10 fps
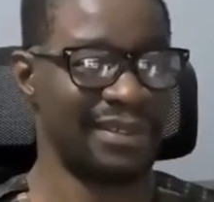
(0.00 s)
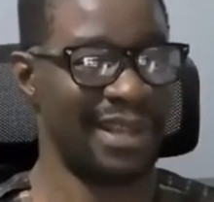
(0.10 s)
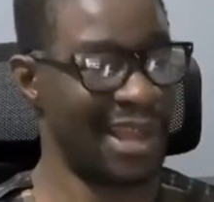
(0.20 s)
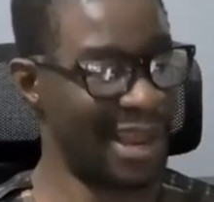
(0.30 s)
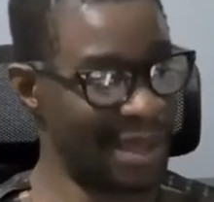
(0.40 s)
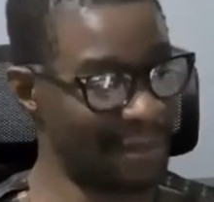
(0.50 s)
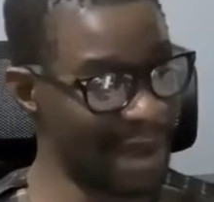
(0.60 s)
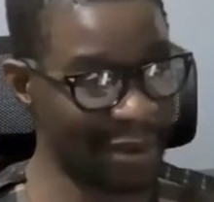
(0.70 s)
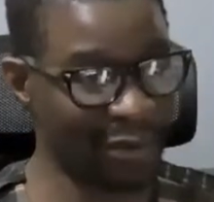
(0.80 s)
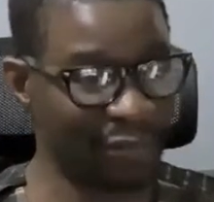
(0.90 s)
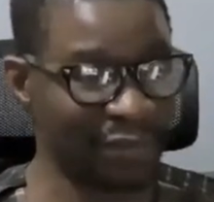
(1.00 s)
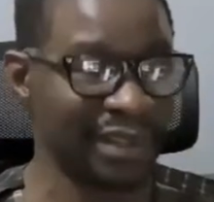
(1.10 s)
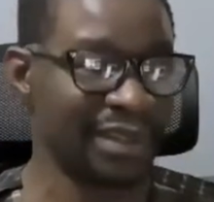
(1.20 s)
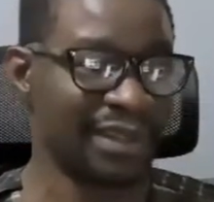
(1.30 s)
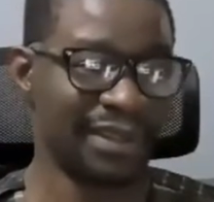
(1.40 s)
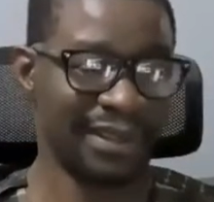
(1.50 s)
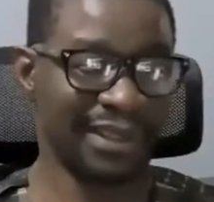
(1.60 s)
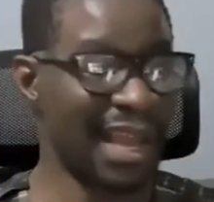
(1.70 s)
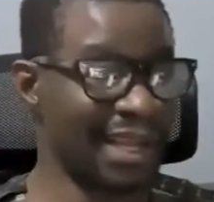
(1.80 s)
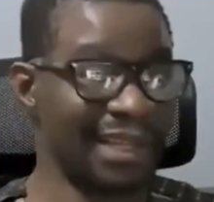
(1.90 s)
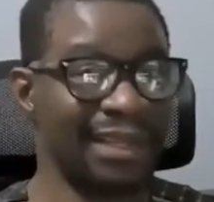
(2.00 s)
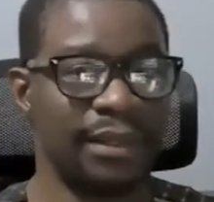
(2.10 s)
And getting black coffee. That